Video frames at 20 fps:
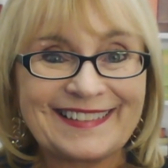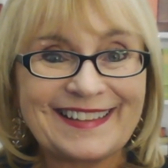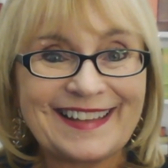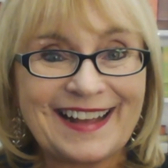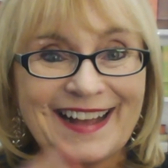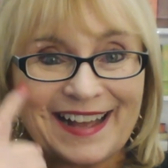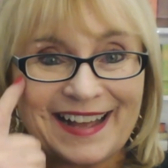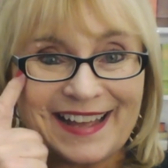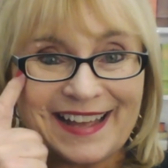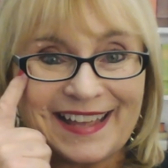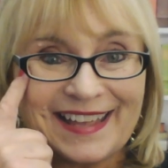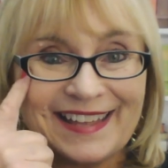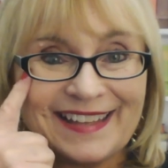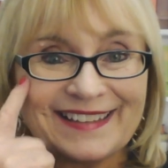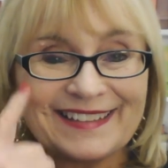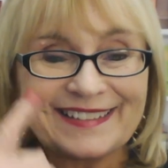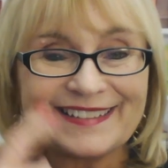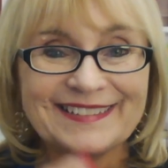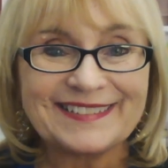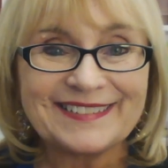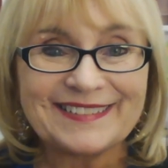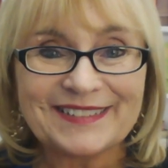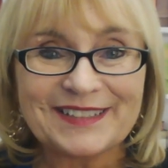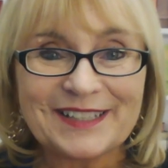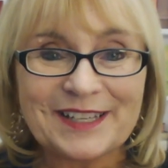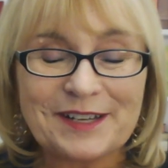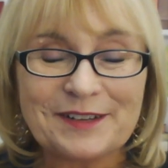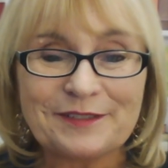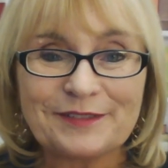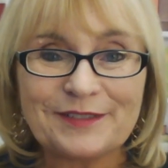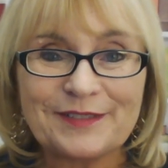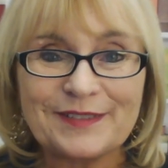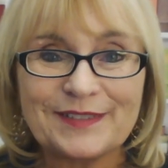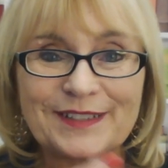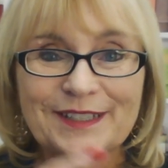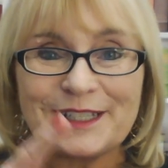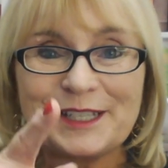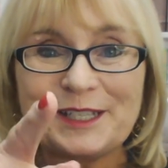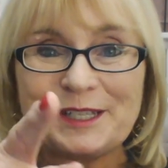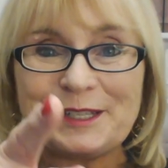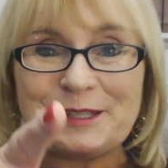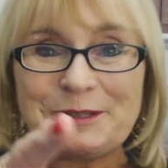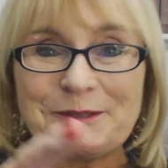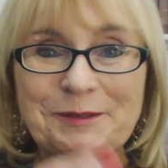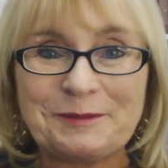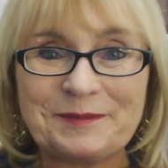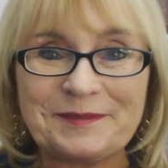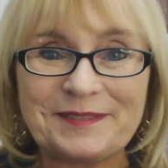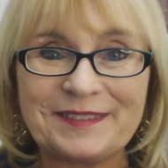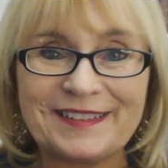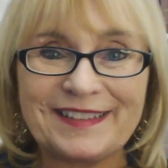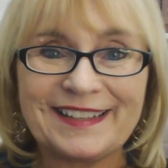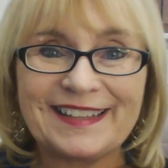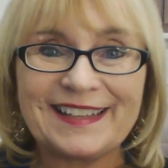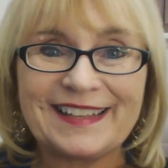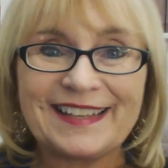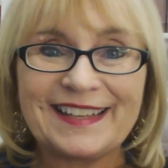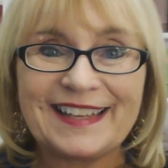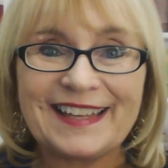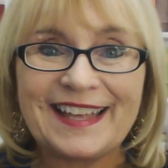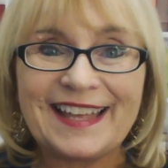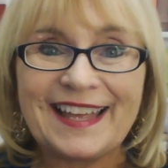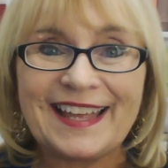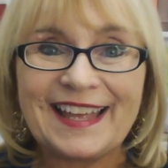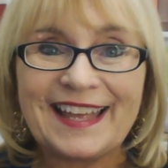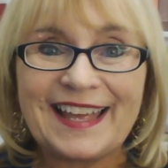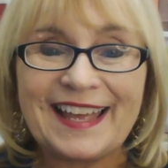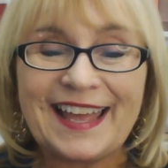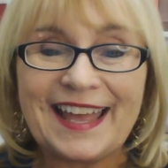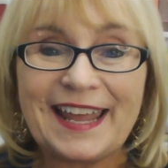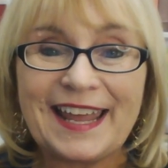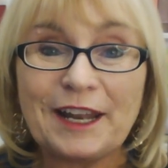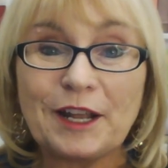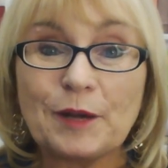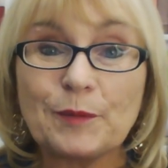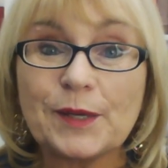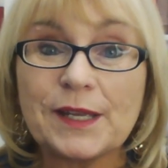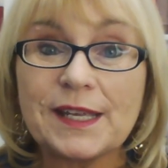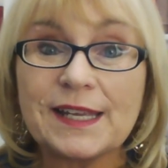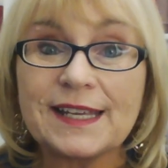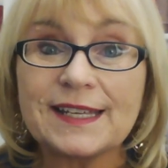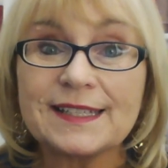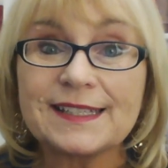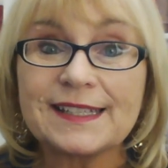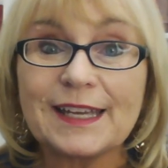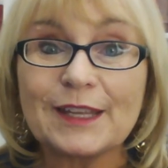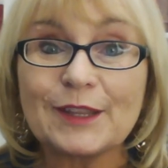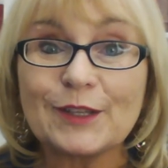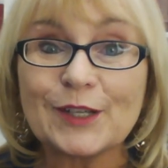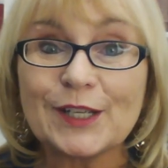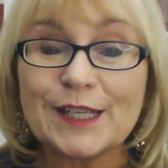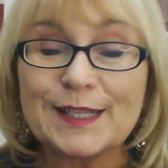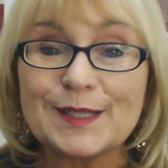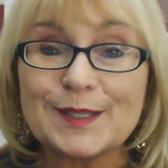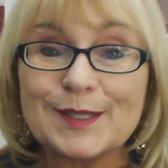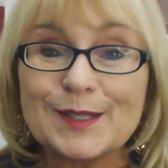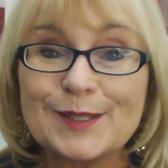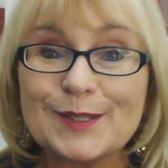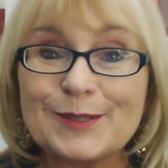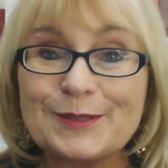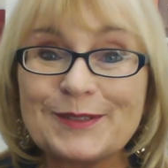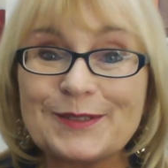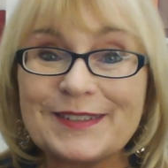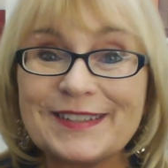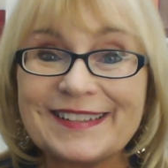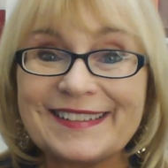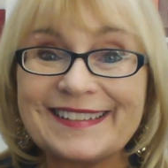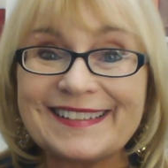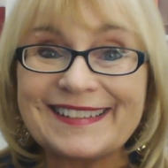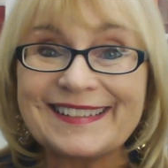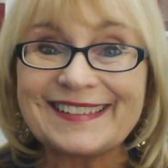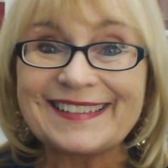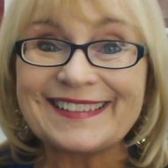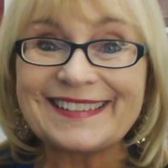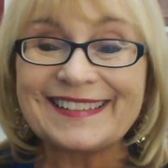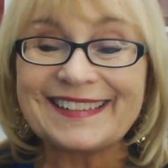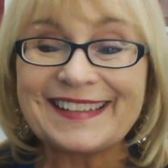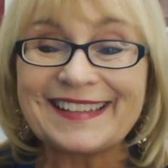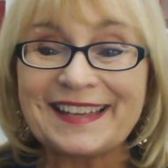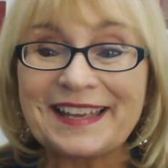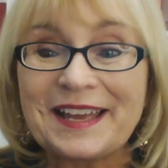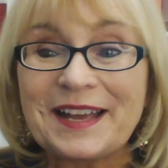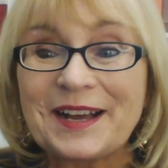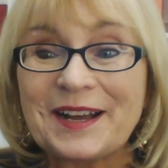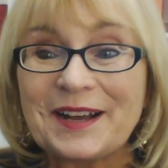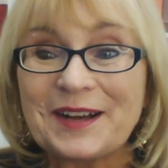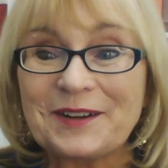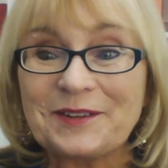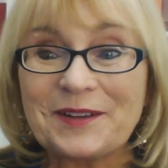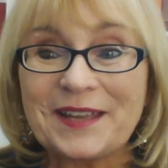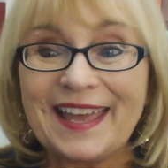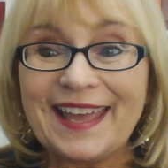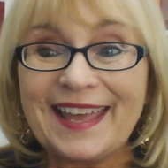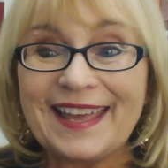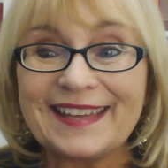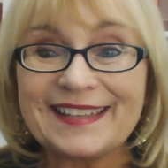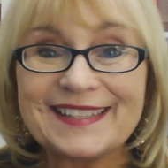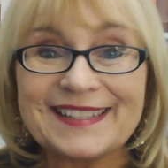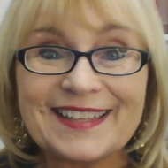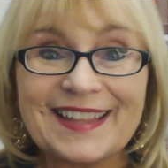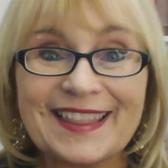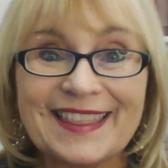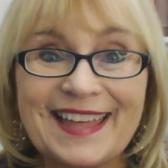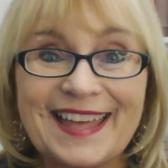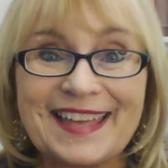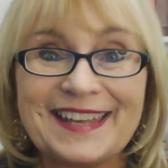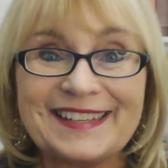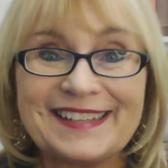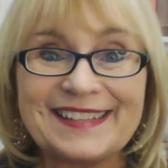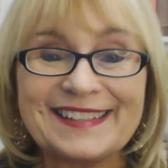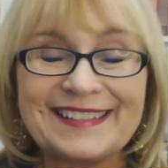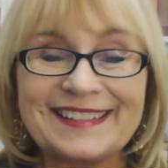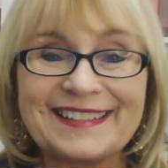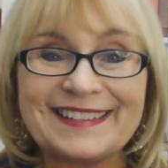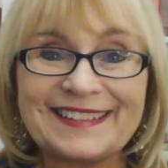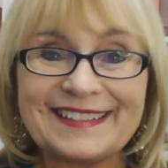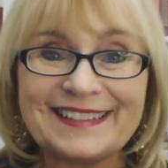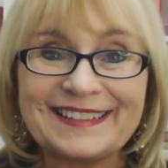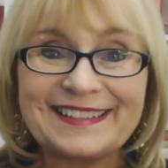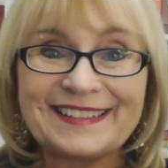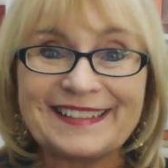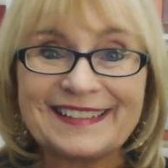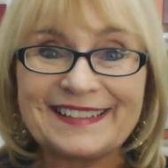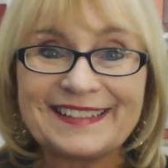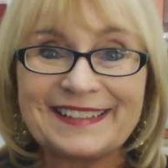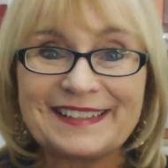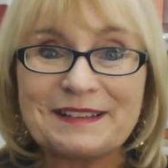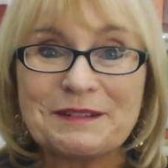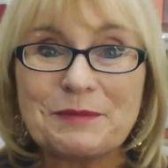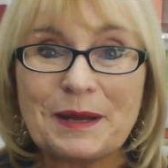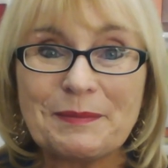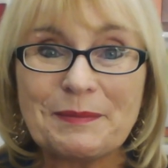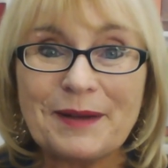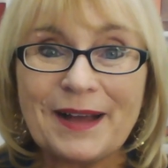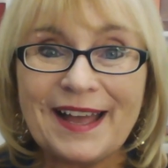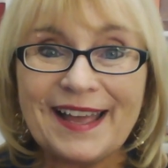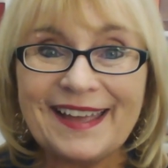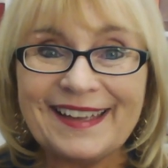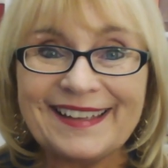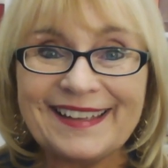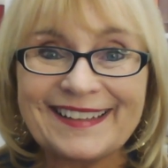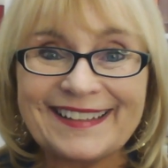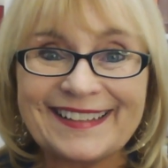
I love you. And I hope we can get together again soon. Okay, until then, bye-bye.